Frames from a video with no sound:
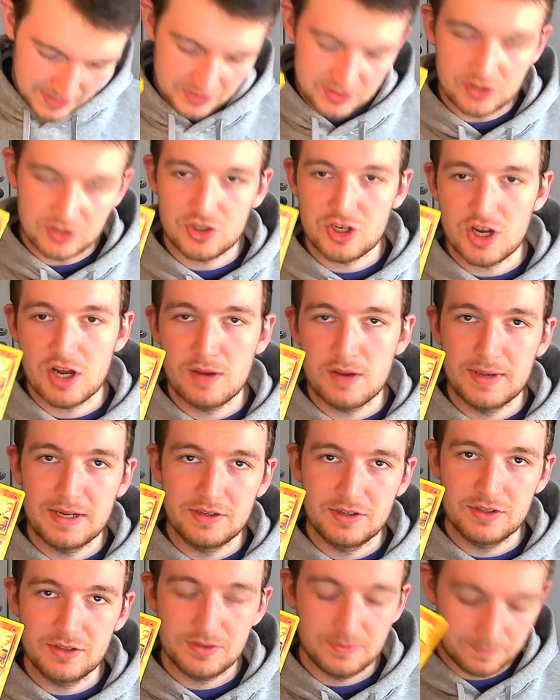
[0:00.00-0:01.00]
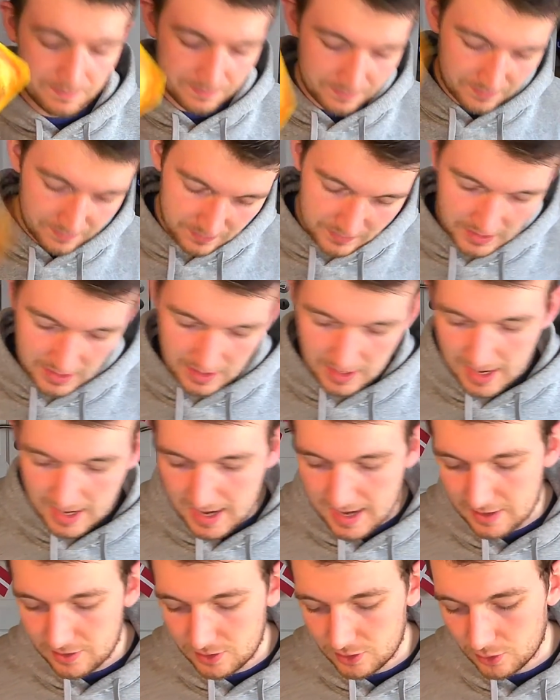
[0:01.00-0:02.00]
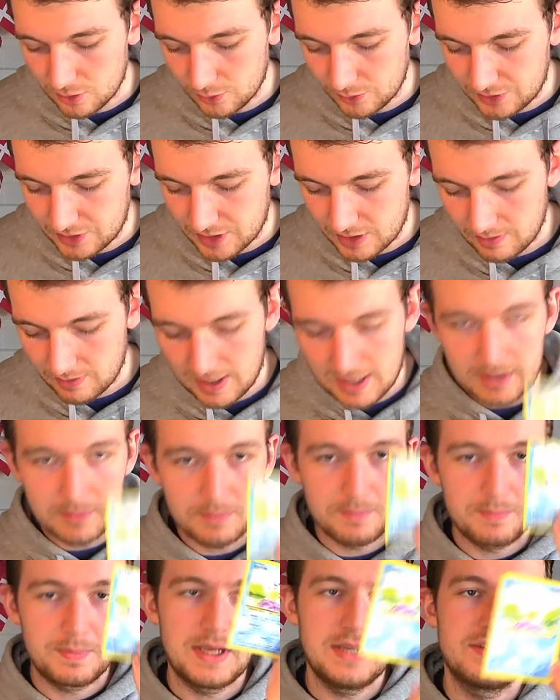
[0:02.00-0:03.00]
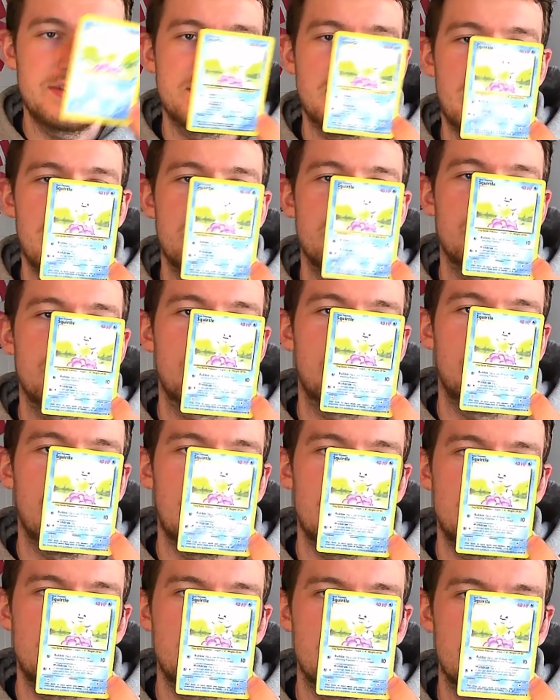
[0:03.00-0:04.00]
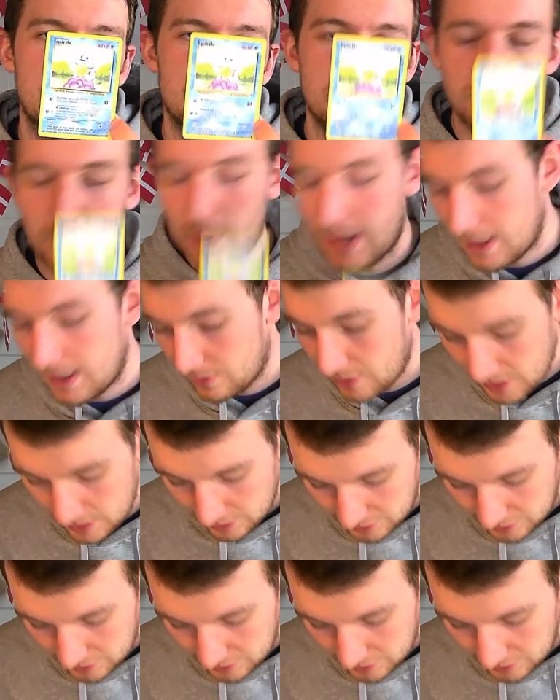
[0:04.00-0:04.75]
base set Charmanders and also a base set Squirtle as well.